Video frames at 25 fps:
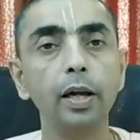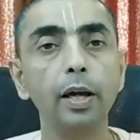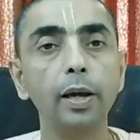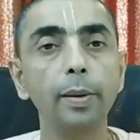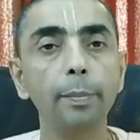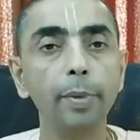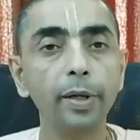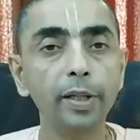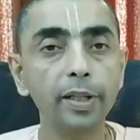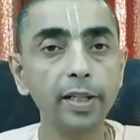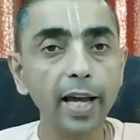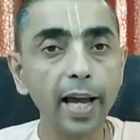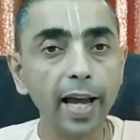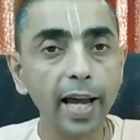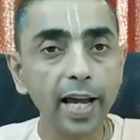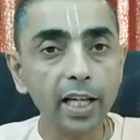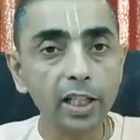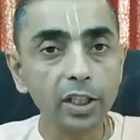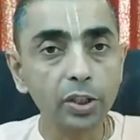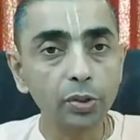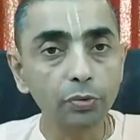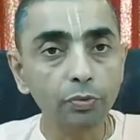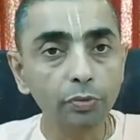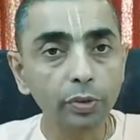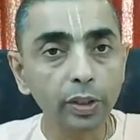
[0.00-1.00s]
But
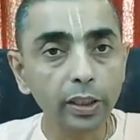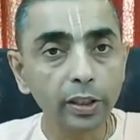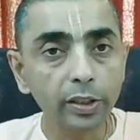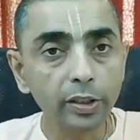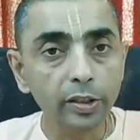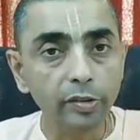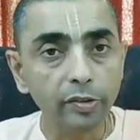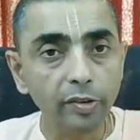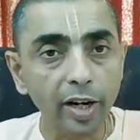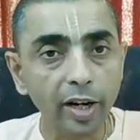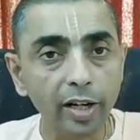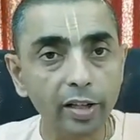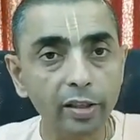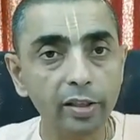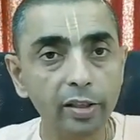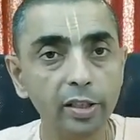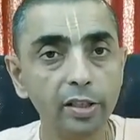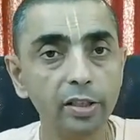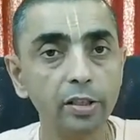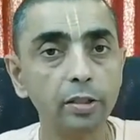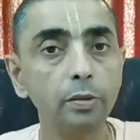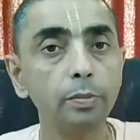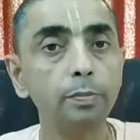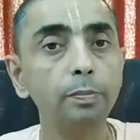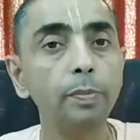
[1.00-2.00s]
as we tread
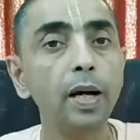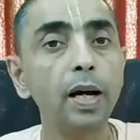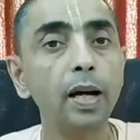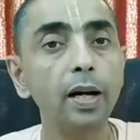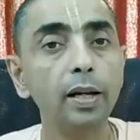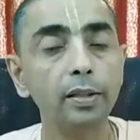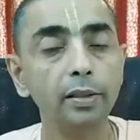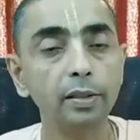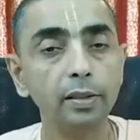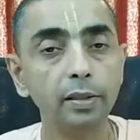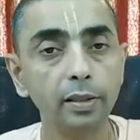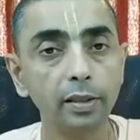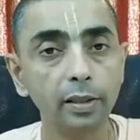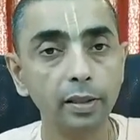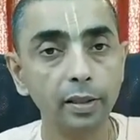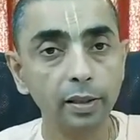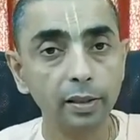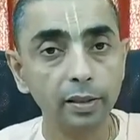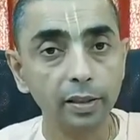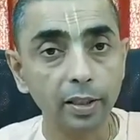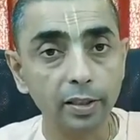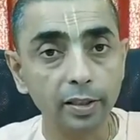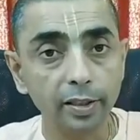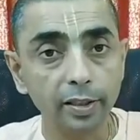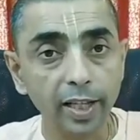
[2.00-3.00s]
this path,
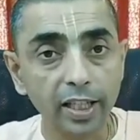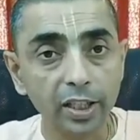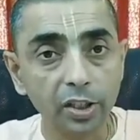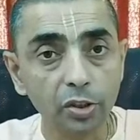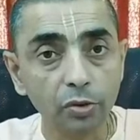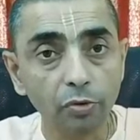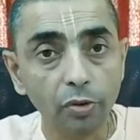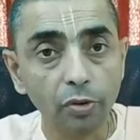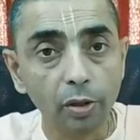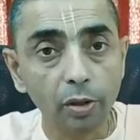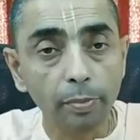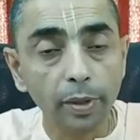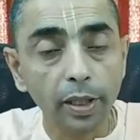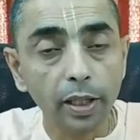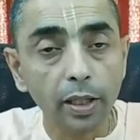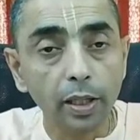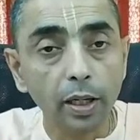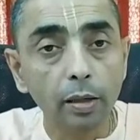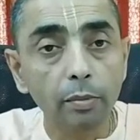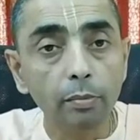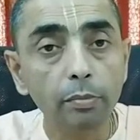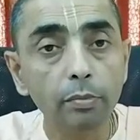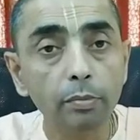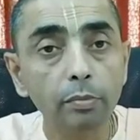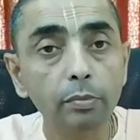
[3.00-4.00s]
the tests will
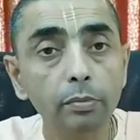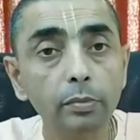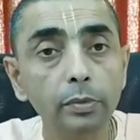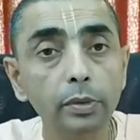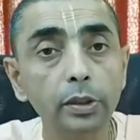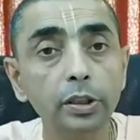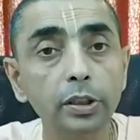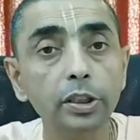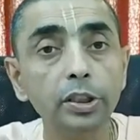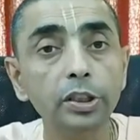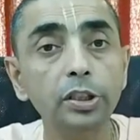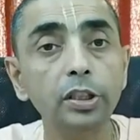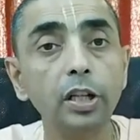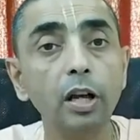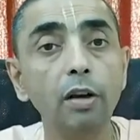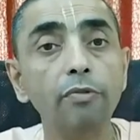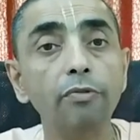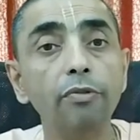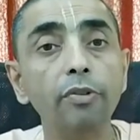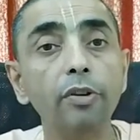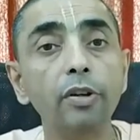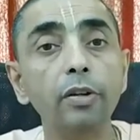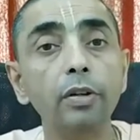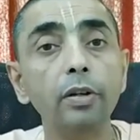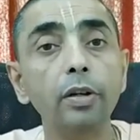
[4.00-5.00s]
become
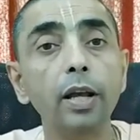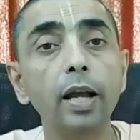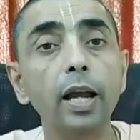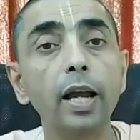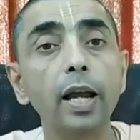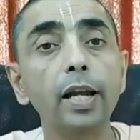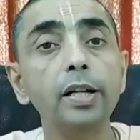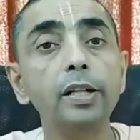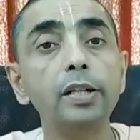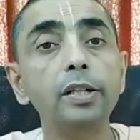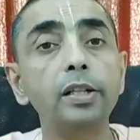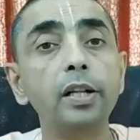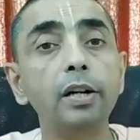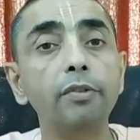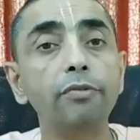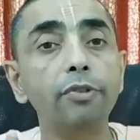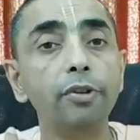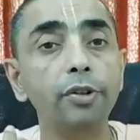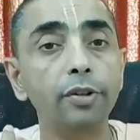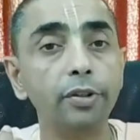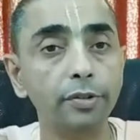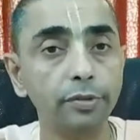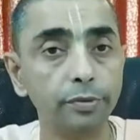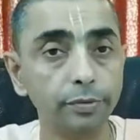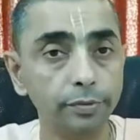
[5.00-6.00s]
tougher and tougher.